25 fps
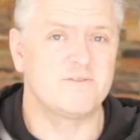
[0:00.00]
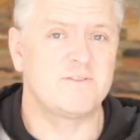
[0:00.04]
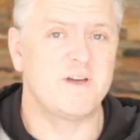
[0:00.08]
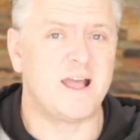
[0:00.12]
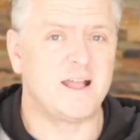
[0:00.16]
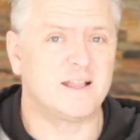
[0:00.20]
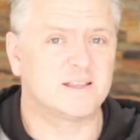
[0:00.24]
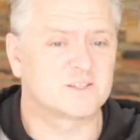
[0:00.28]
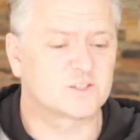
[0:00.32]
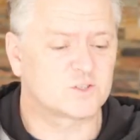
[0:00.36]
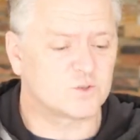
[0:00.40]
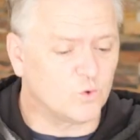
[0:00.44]

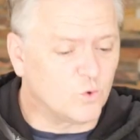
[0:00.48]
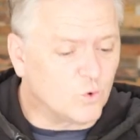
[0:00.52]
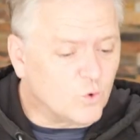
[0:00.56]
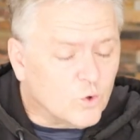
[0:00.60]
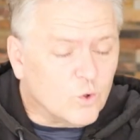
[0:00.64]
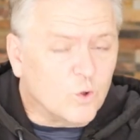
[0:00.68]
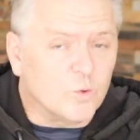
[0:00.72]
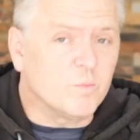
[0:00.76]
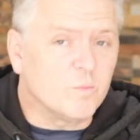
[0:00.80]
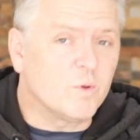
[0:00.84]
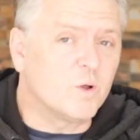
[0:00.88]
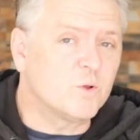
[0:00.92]
that's
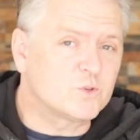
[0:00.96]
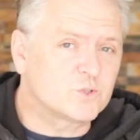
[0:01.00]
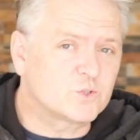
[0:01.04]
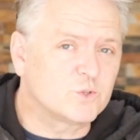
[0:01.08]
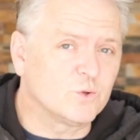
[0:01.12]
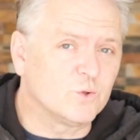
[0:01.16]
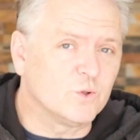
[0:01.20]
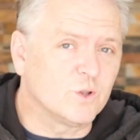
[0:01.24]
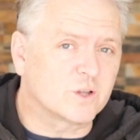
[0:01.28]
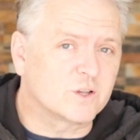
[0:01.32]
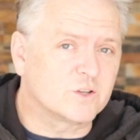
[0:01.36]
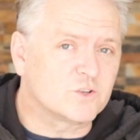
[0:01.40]
almost
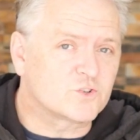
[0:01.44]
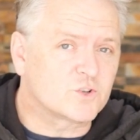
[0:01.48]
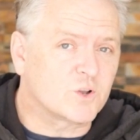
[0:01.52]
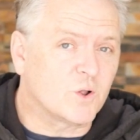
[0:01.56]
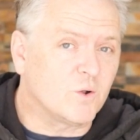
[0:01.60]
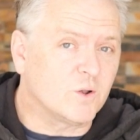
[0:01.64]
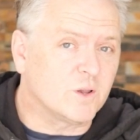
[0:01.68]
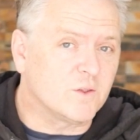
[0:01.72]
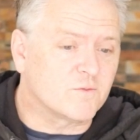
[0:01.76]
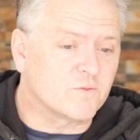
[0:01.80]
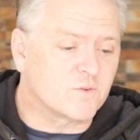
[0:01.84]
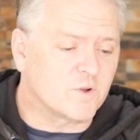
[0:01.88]
all the
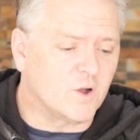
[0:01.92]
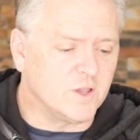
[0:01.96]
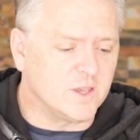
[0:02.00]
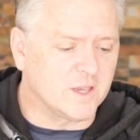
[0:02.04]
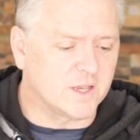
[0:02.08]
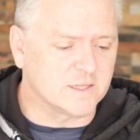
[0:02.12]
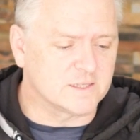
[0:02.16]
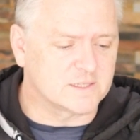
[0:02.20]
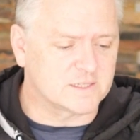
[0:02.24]
control you've got. You can